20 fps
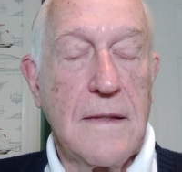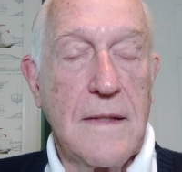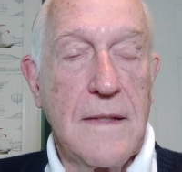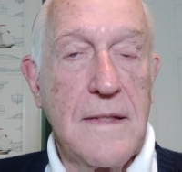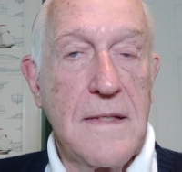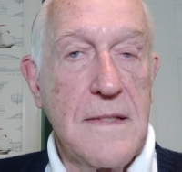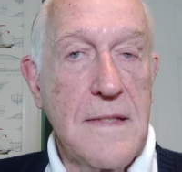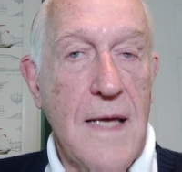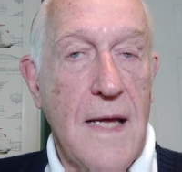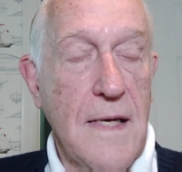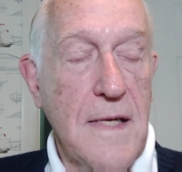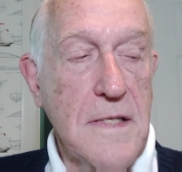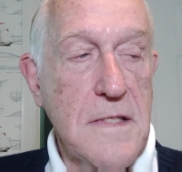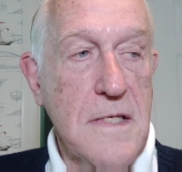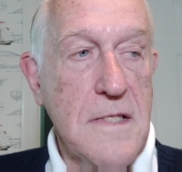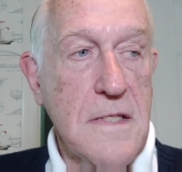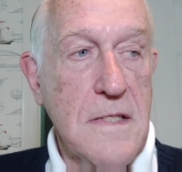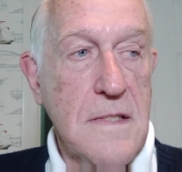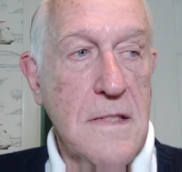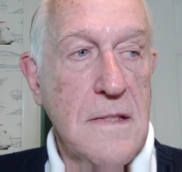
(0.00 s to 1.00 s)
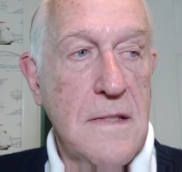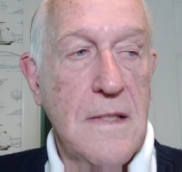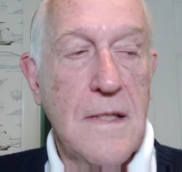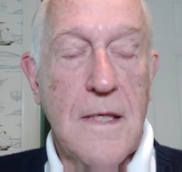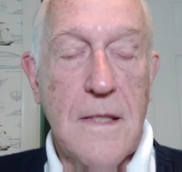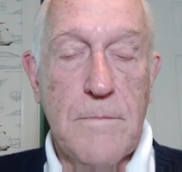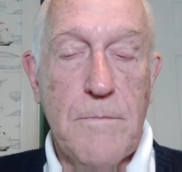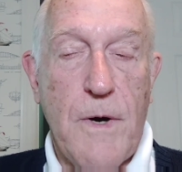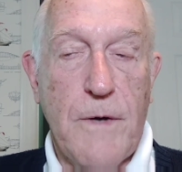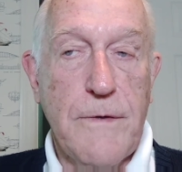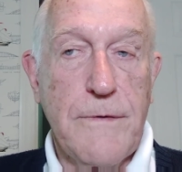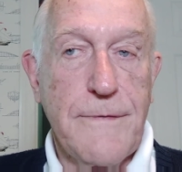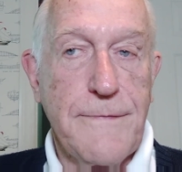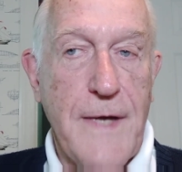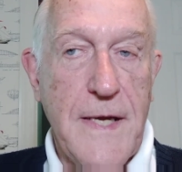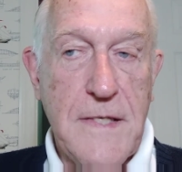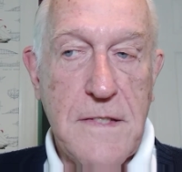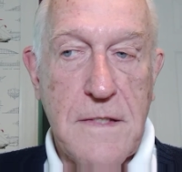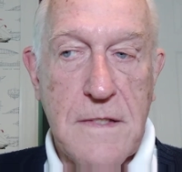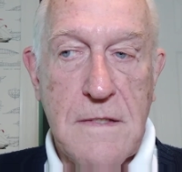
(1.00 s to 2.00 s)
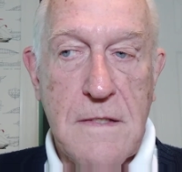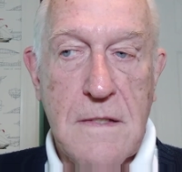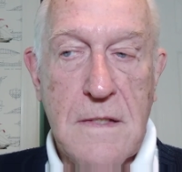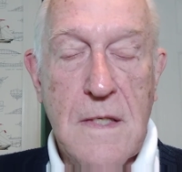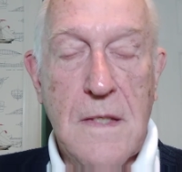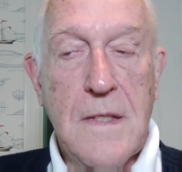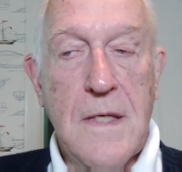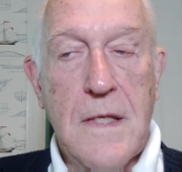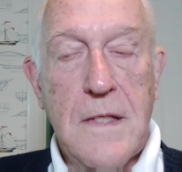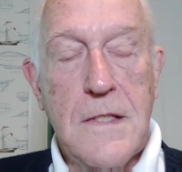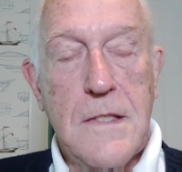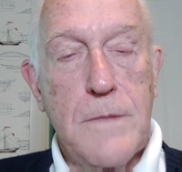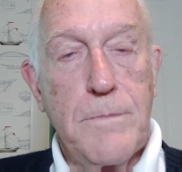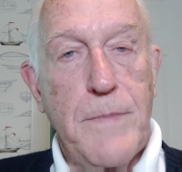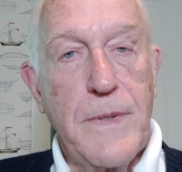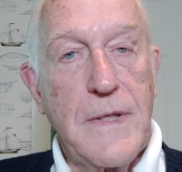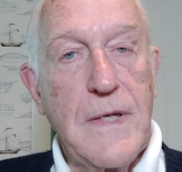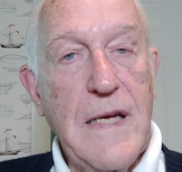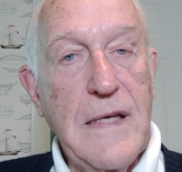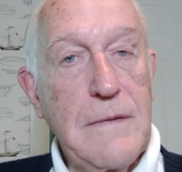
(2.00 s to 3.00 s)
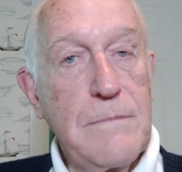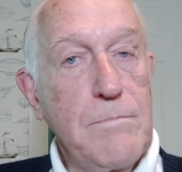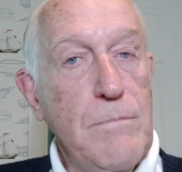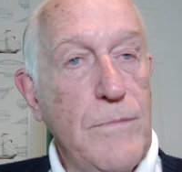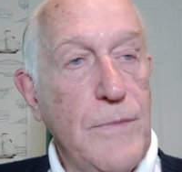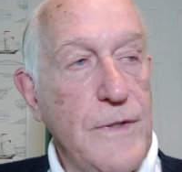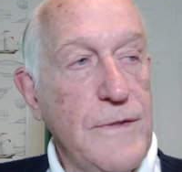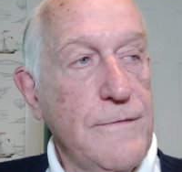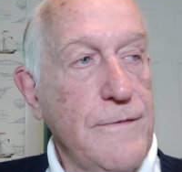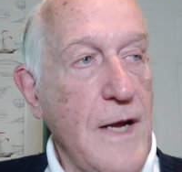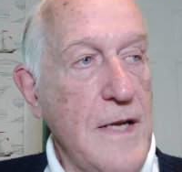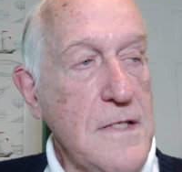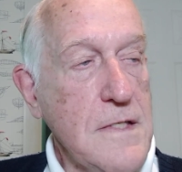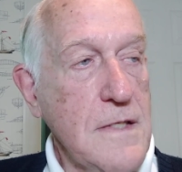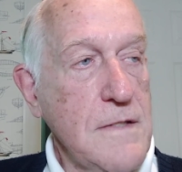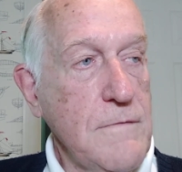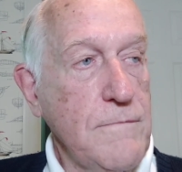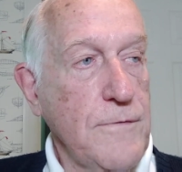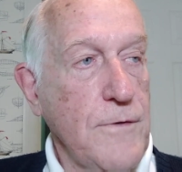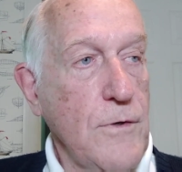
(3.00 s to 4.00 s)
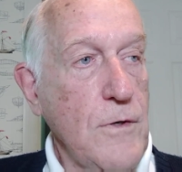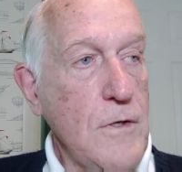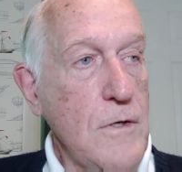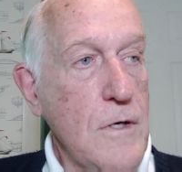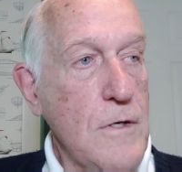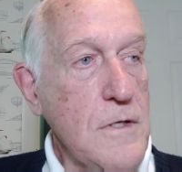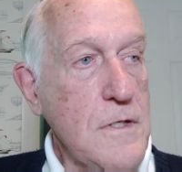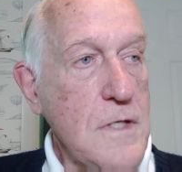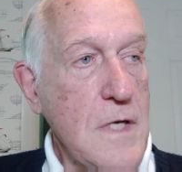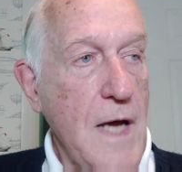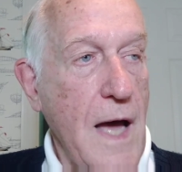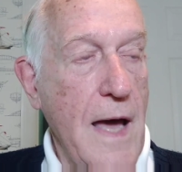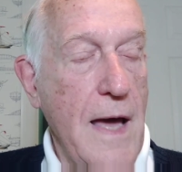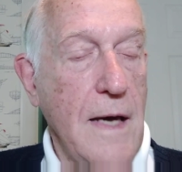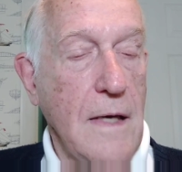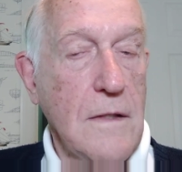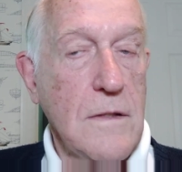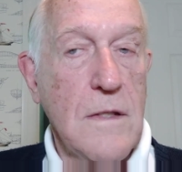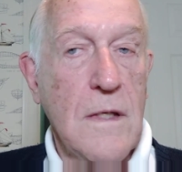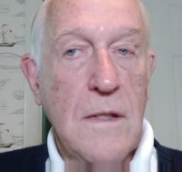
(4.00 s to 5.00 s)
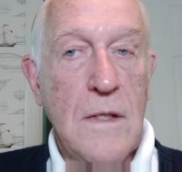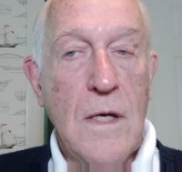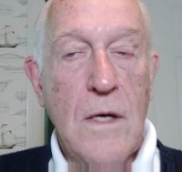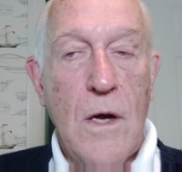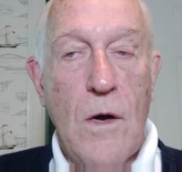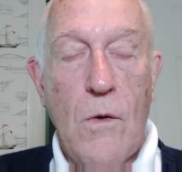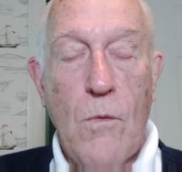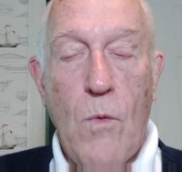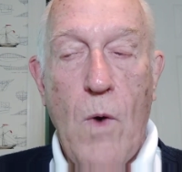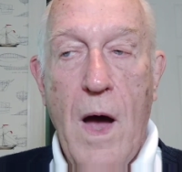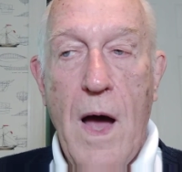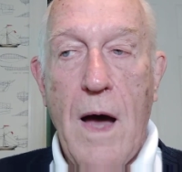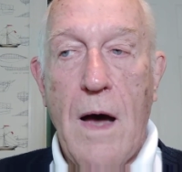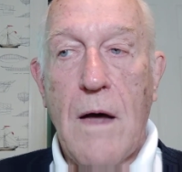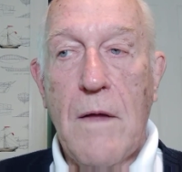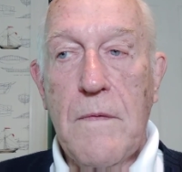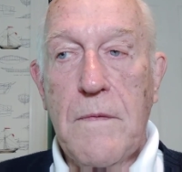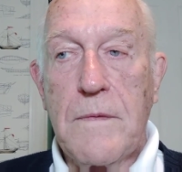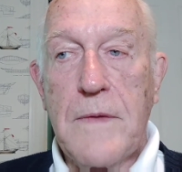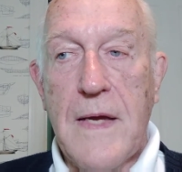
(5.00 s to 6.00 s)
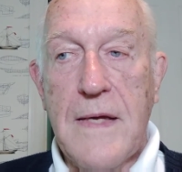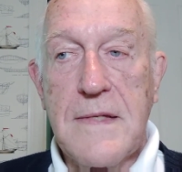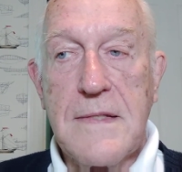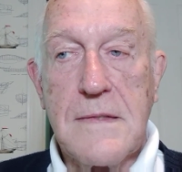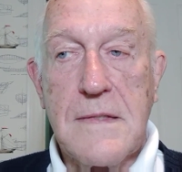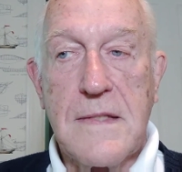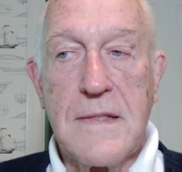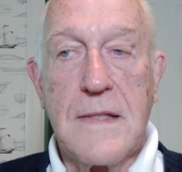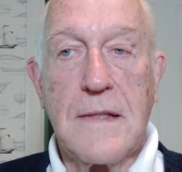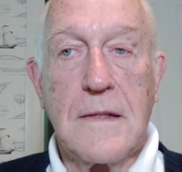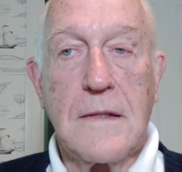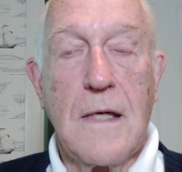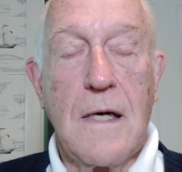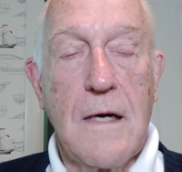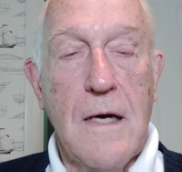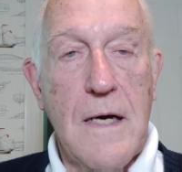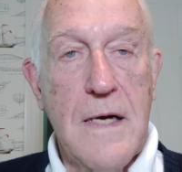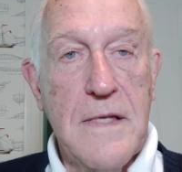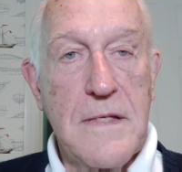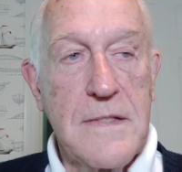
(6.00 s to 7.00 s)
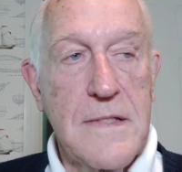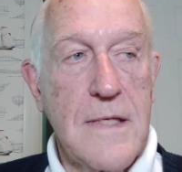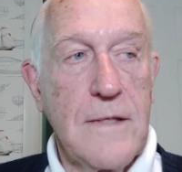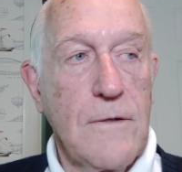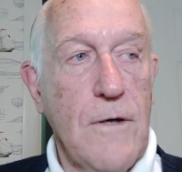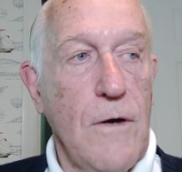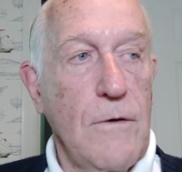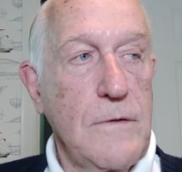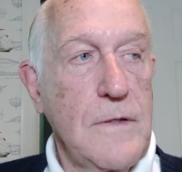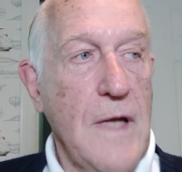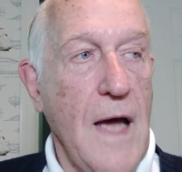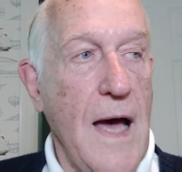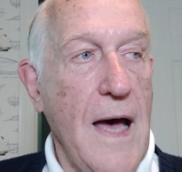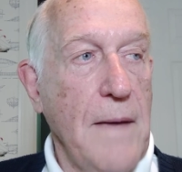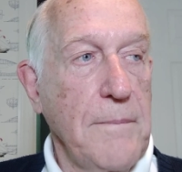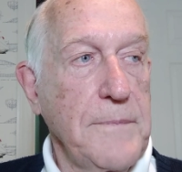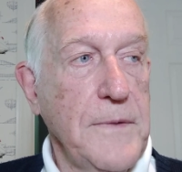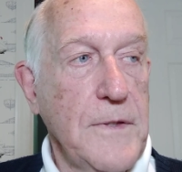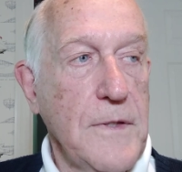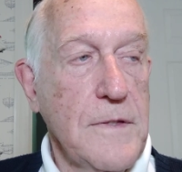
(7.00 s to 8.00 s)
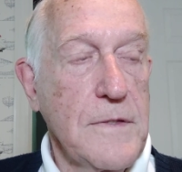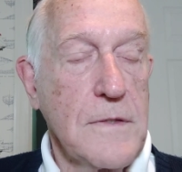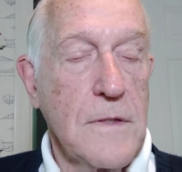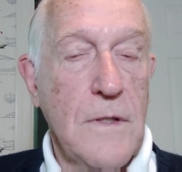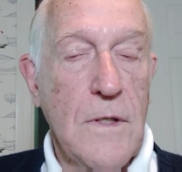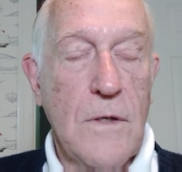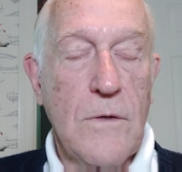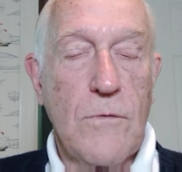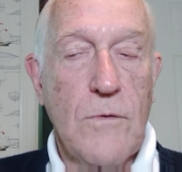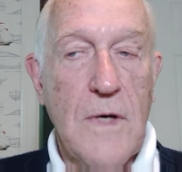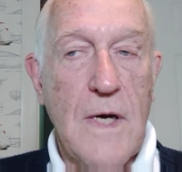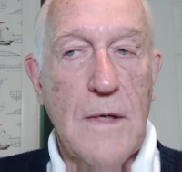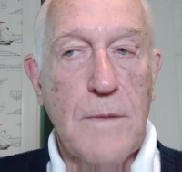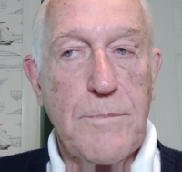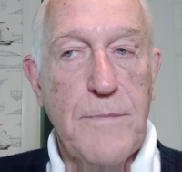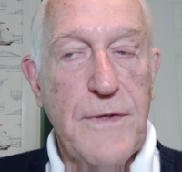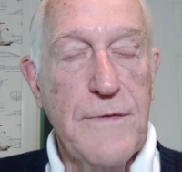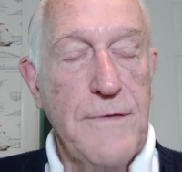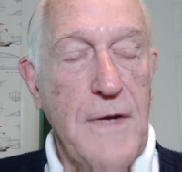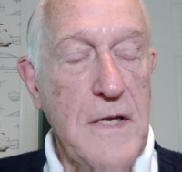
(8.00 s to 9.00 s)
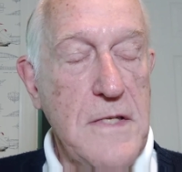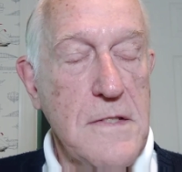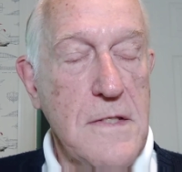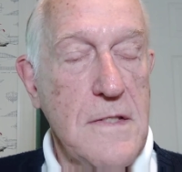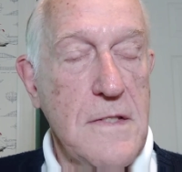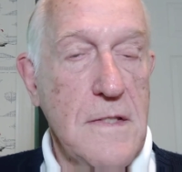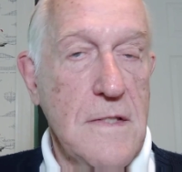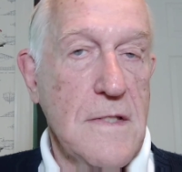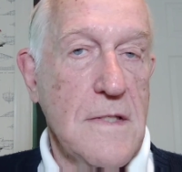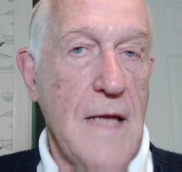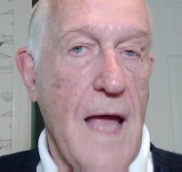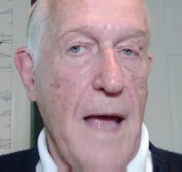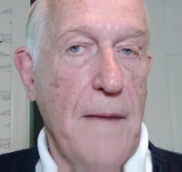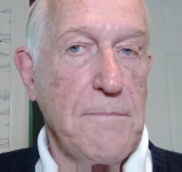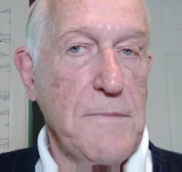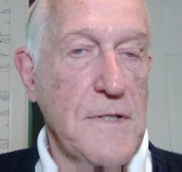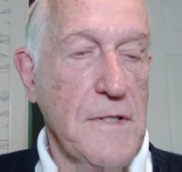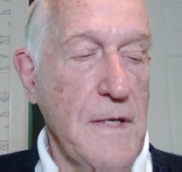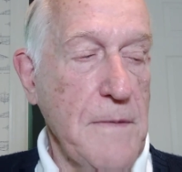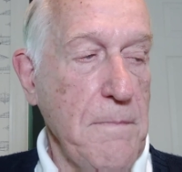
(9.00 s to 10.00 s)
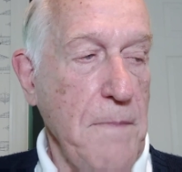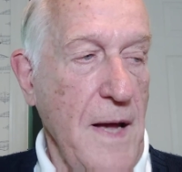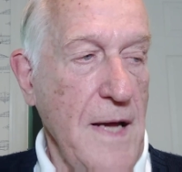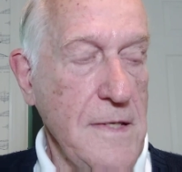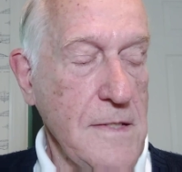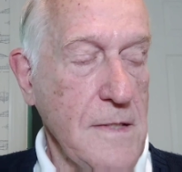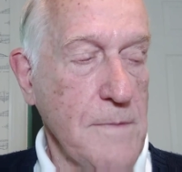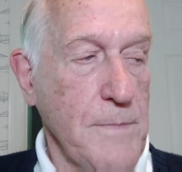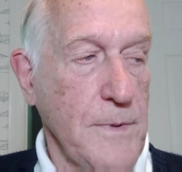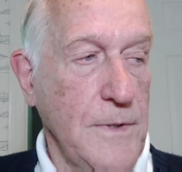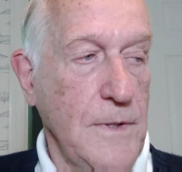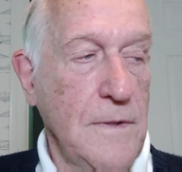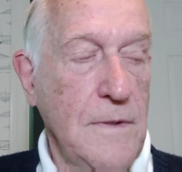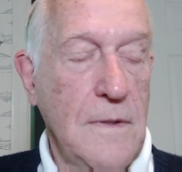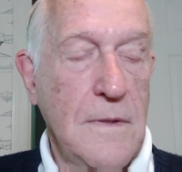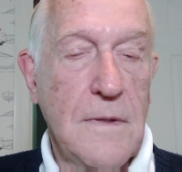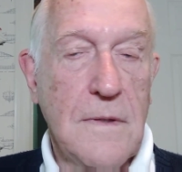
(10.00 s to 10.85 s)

intelligence, and motivation to begin prevention for her child while they still are at zero diopters, where prevention is absolutely possible